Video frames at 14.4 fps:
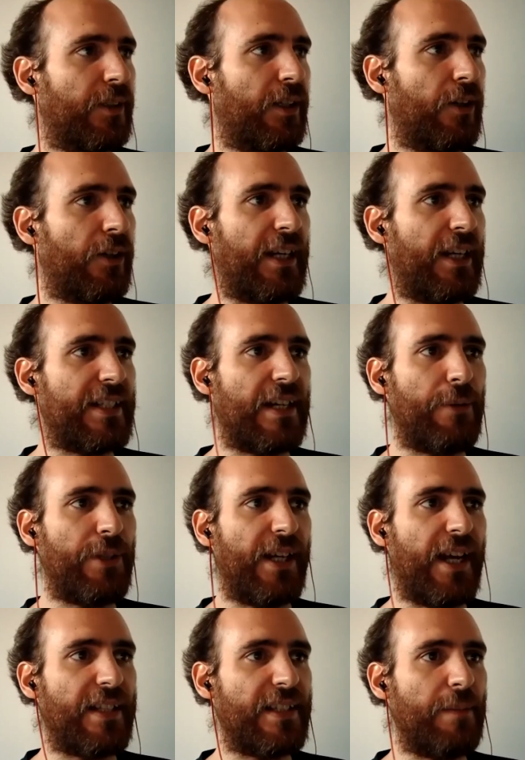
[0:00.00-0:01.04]
okay, let's start with
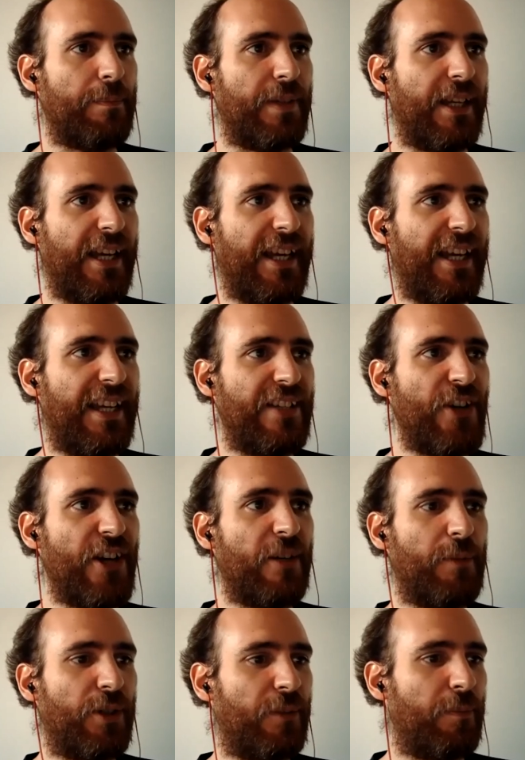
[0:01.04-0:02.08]
the hands up. Uh,
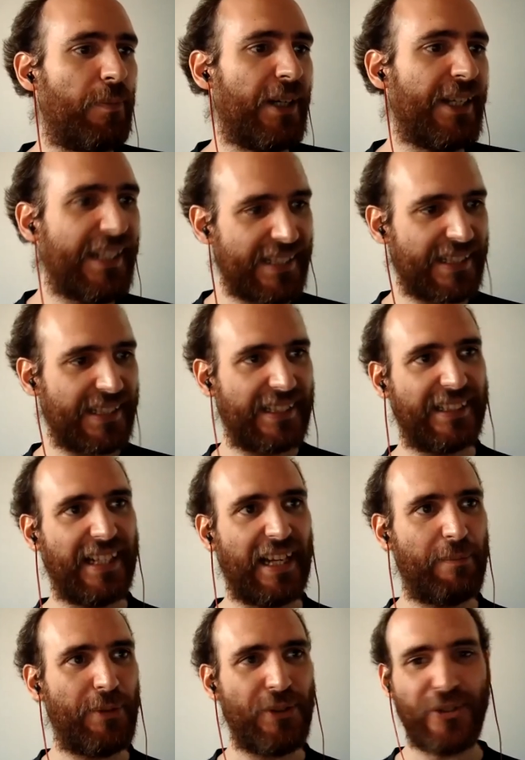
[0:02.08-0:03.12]
Giacomo, please
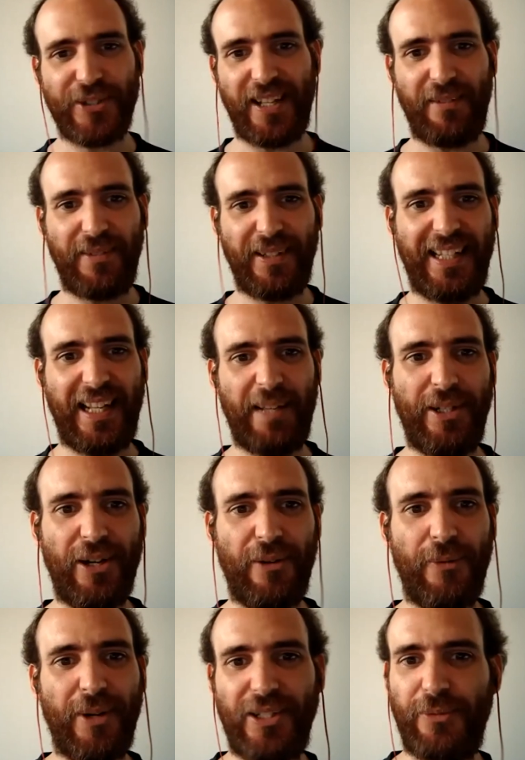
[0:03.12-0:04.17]
unmute yourself and let me know
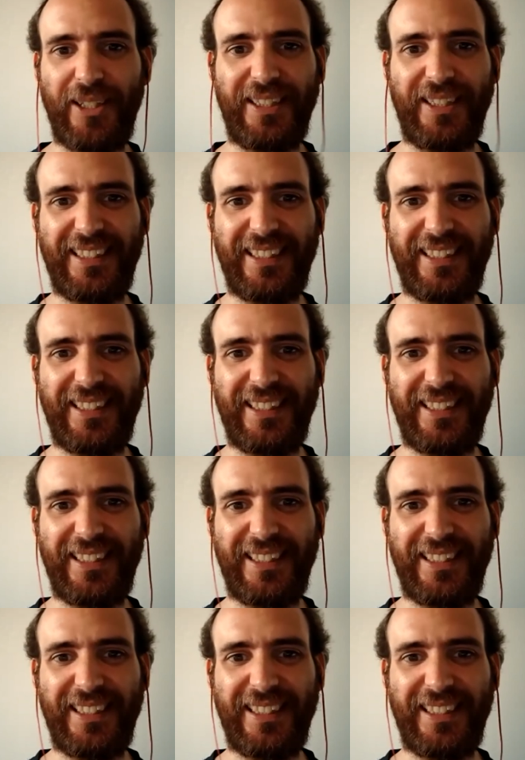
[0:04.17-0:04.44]
what you want.